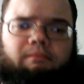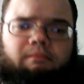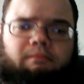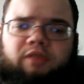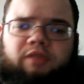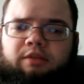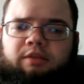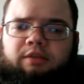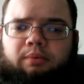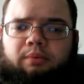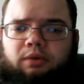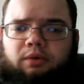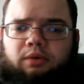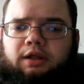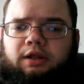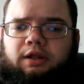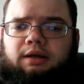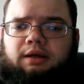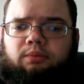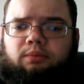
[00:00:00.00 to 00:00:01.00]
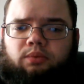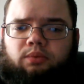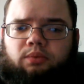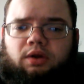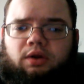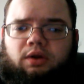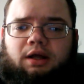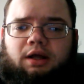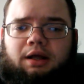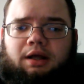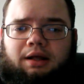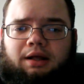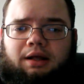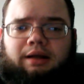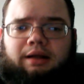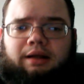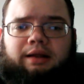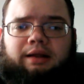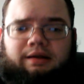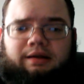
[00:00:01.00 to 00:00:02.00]
it's been really,
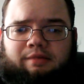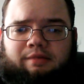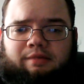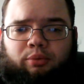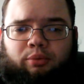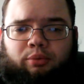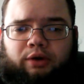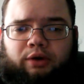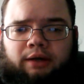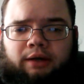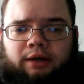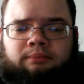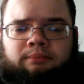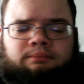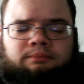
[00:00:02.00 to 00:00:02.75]
really disappointing.